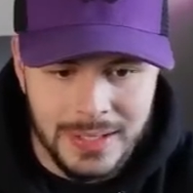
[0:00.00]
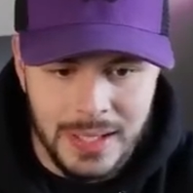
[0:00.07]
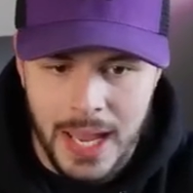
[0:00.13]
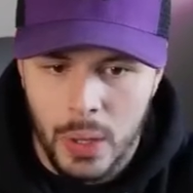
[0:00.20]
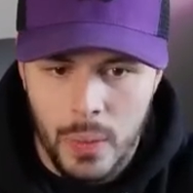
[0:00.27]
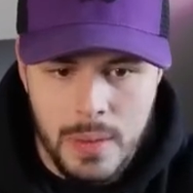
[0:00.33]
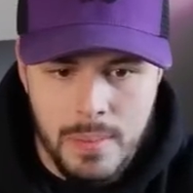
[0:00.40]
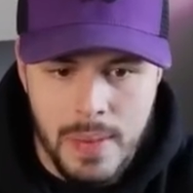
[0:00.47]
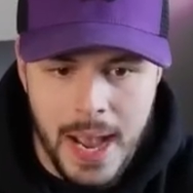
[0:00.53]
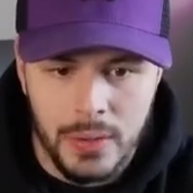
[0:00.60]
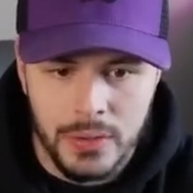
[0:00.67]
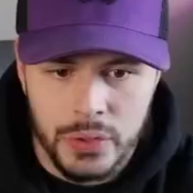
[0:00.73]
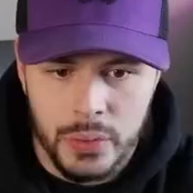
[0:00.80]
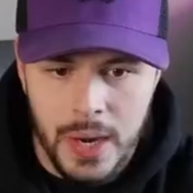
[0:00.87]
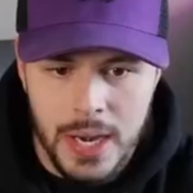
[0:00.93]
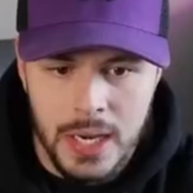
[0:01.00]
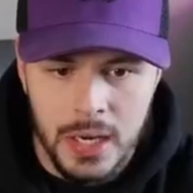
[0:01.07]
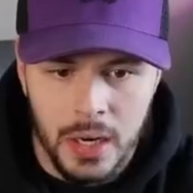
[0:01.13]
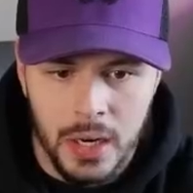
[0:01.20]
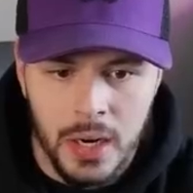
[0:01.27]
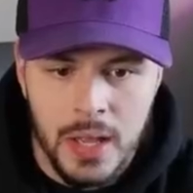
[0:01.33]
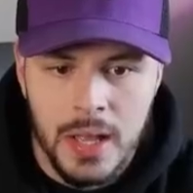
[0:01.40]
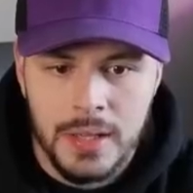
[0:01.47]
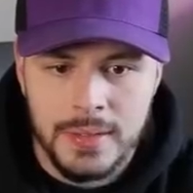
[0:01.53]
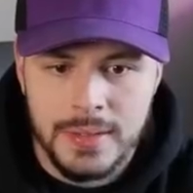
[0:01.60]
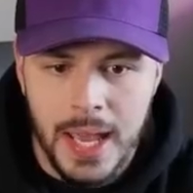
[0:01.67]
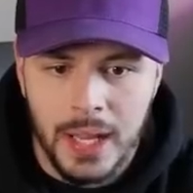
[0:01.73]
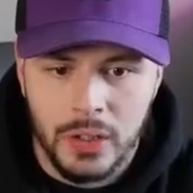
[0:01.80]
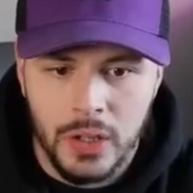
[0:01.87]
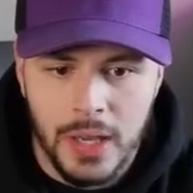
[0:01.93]
like we bounced right here.
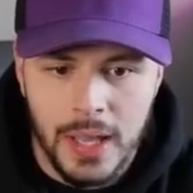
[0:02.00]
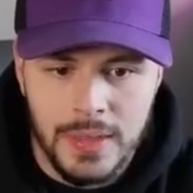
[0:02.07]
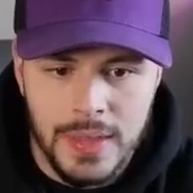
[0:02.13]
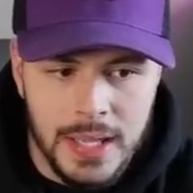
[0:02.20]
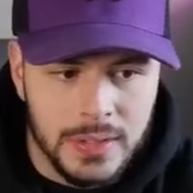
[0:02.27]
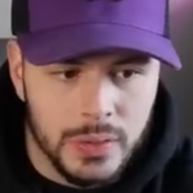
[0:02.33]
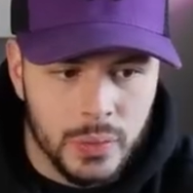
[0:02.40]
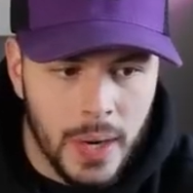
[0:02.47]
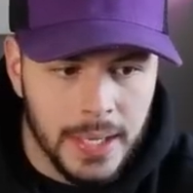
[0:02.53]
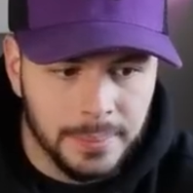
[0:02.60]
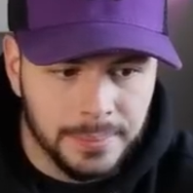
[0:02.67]
Take a look at this, right?